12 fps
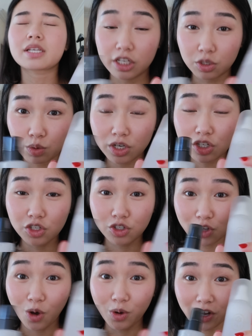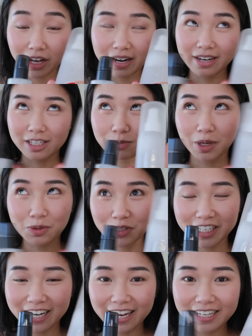This one is so good and it smells
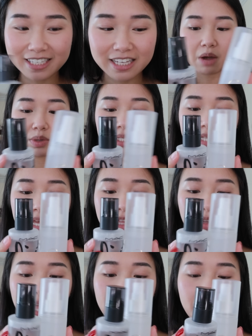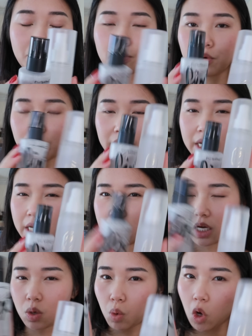really nice. I would say they're like pretty
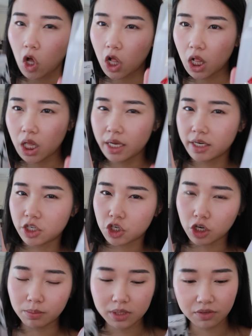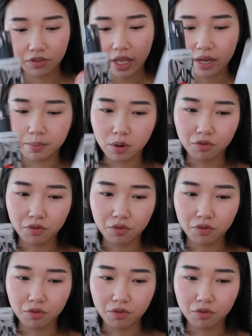equal in terms of like